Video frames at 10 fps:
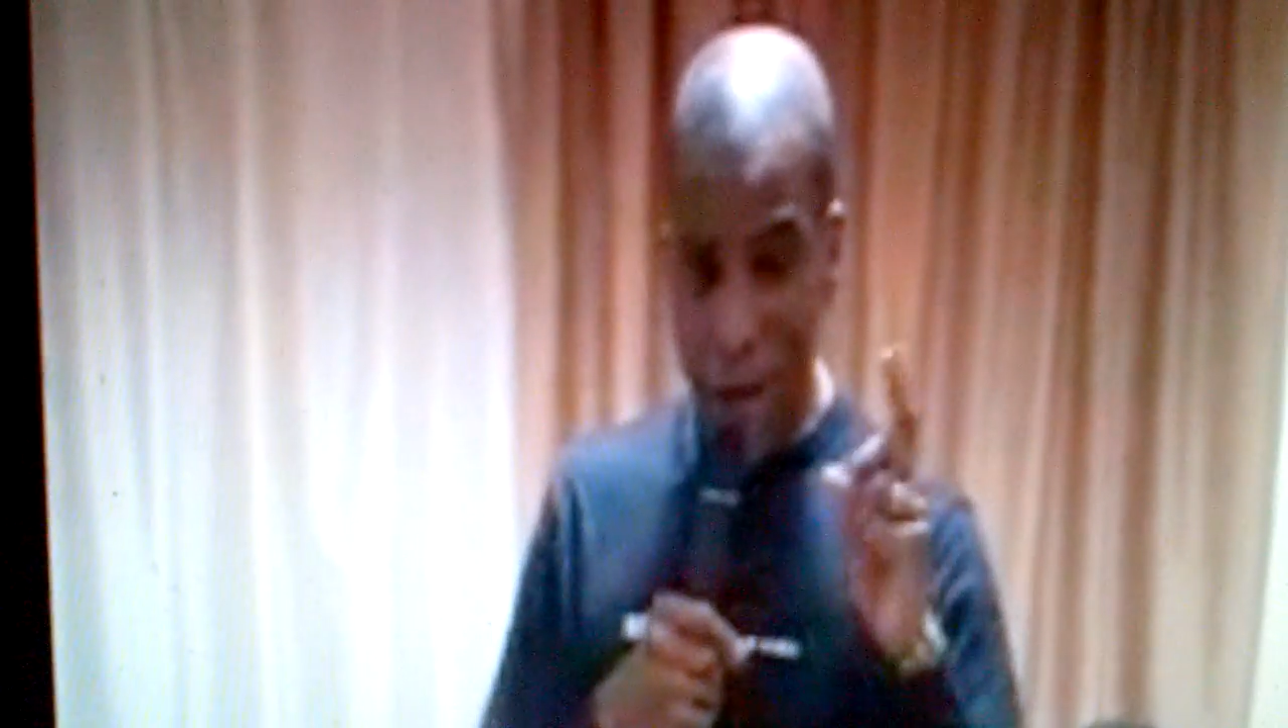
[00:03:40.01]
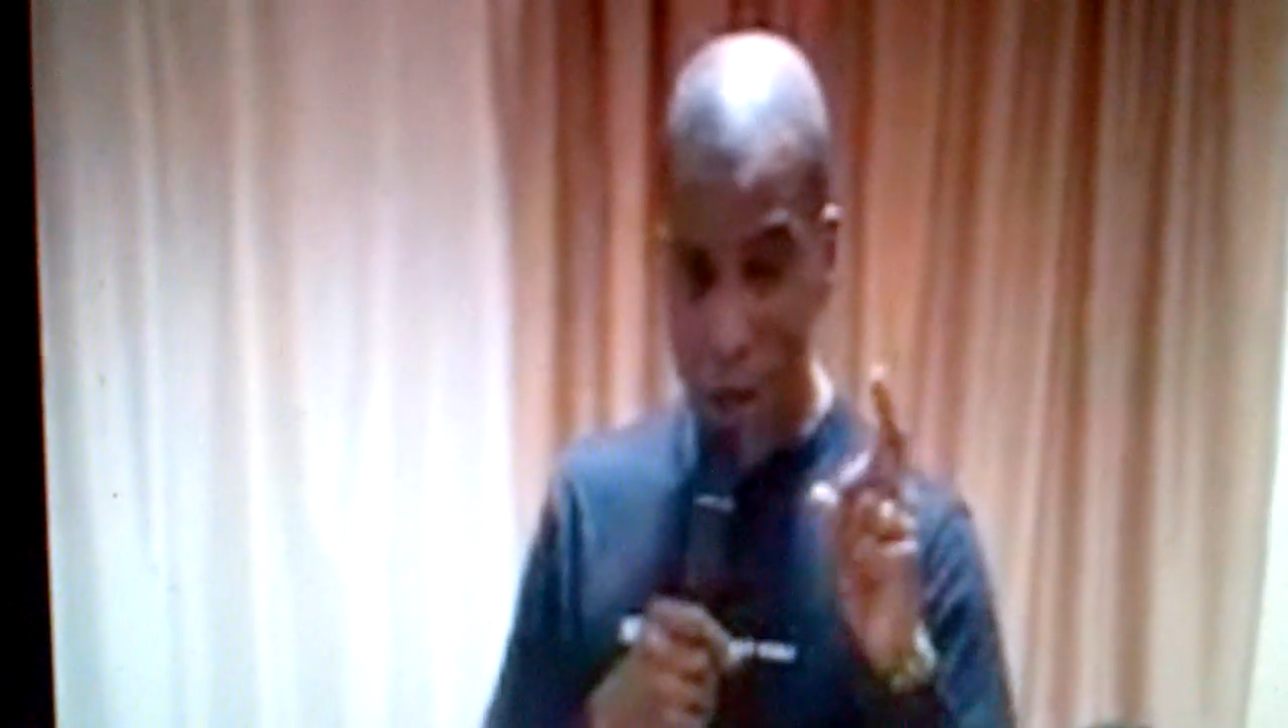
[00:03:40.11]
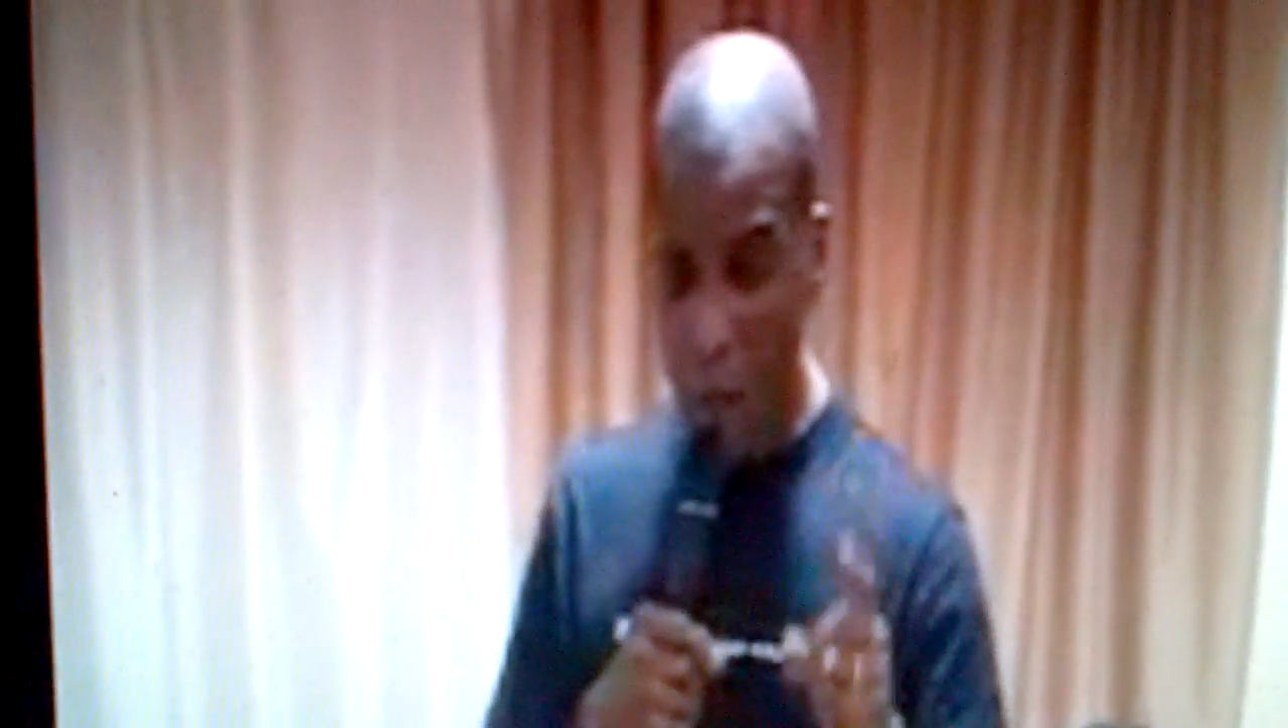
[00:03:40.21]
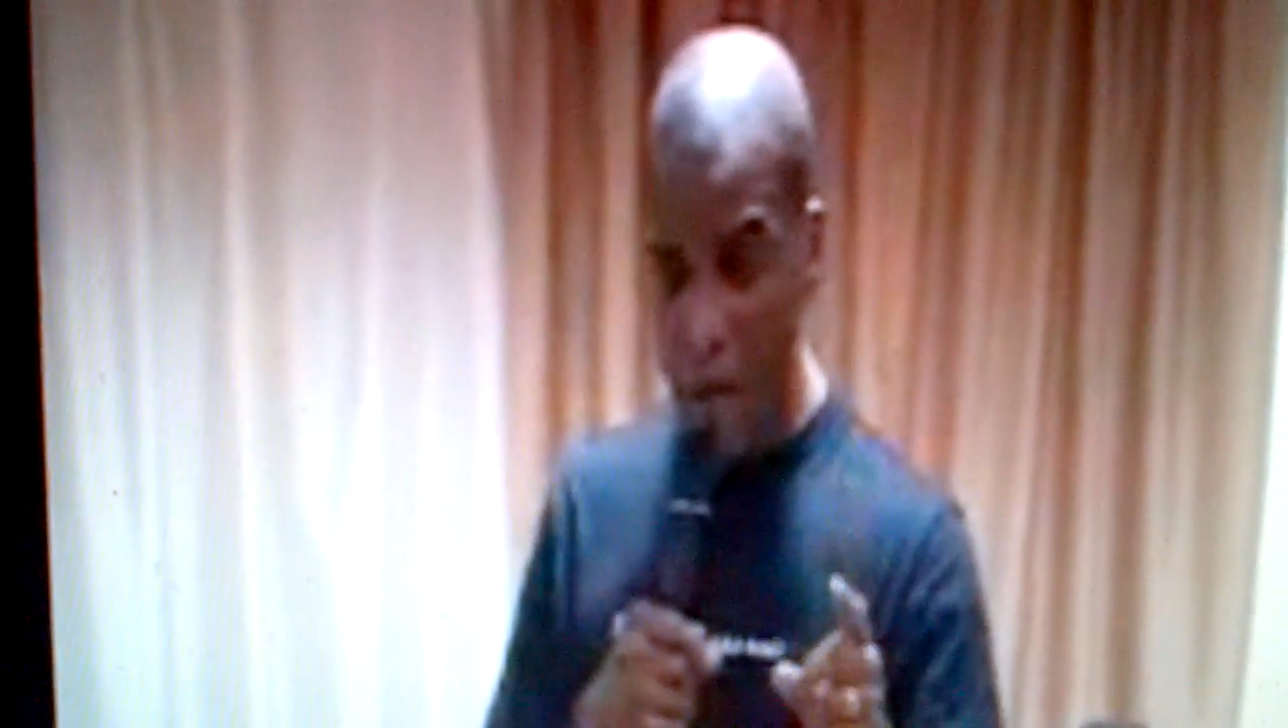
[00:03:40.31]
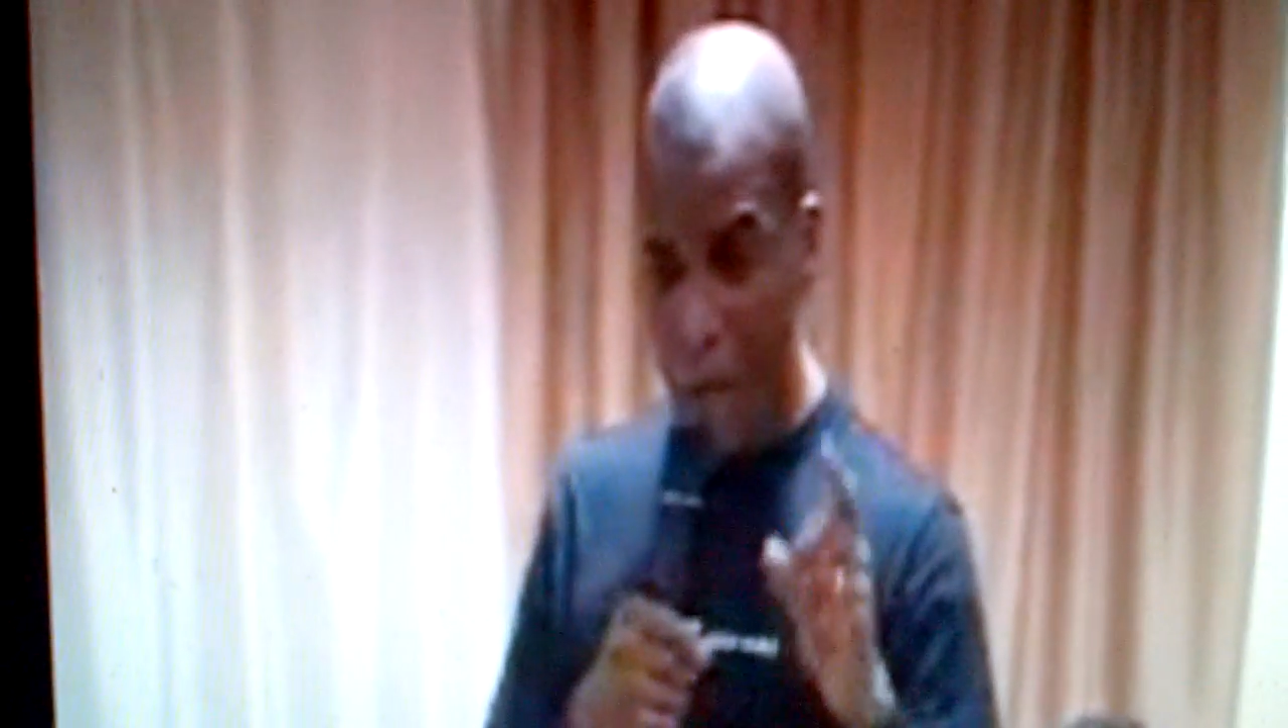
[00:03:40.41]
they
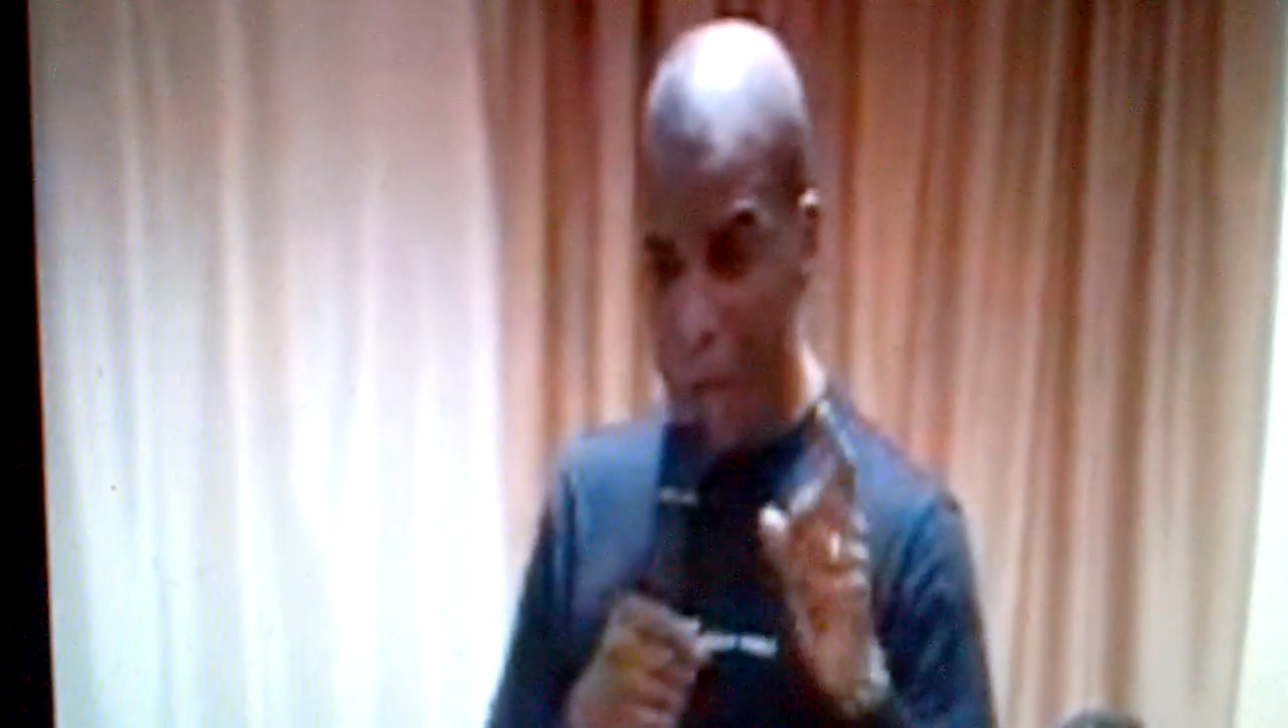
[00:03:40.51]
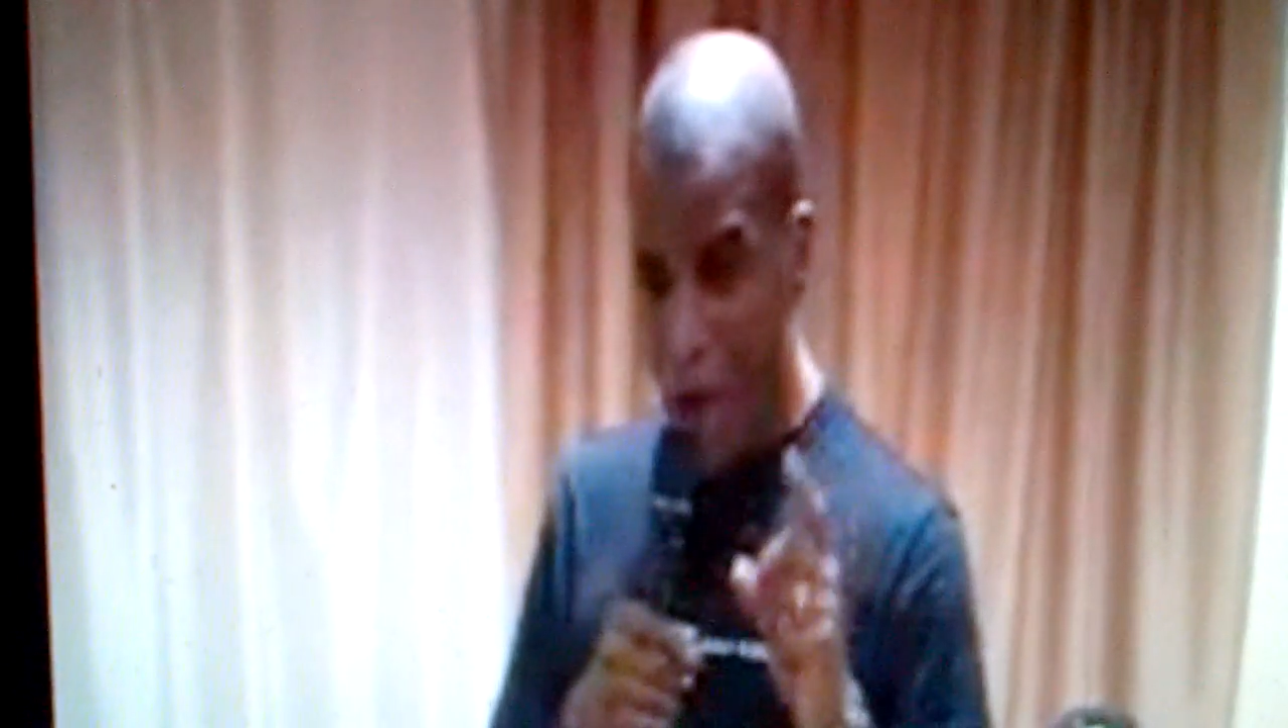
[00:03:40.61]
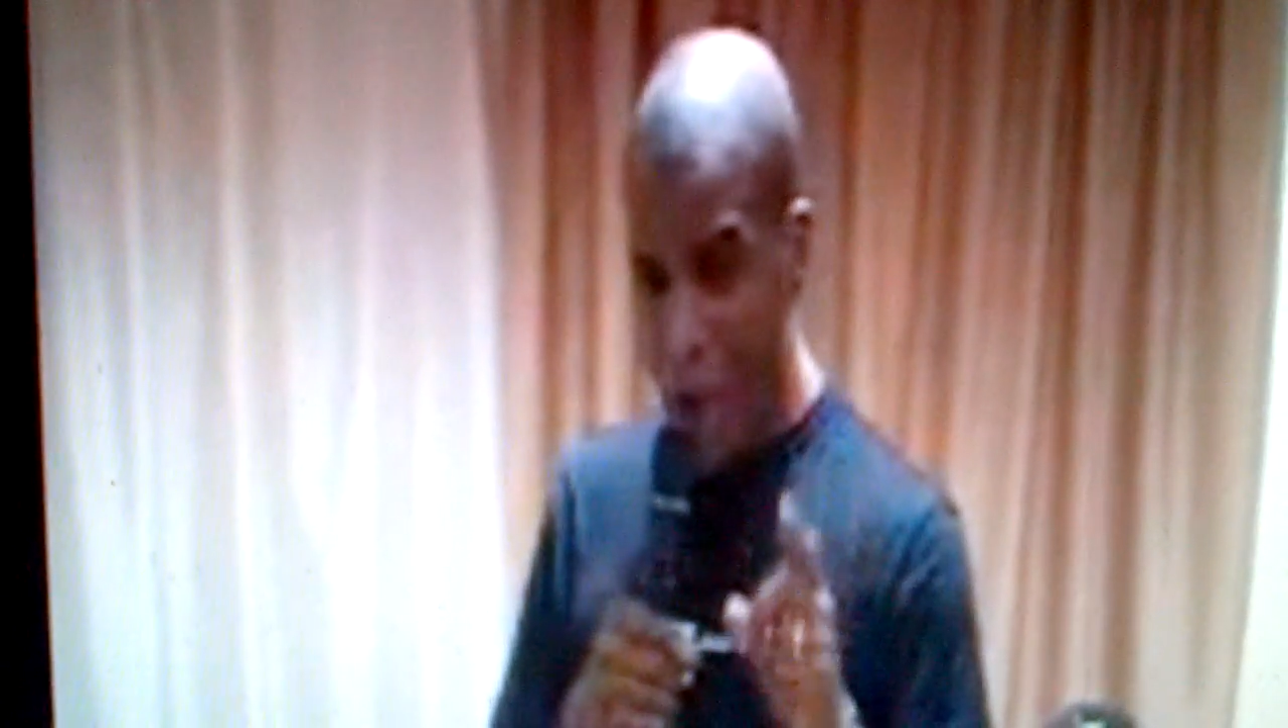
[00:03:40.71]
spent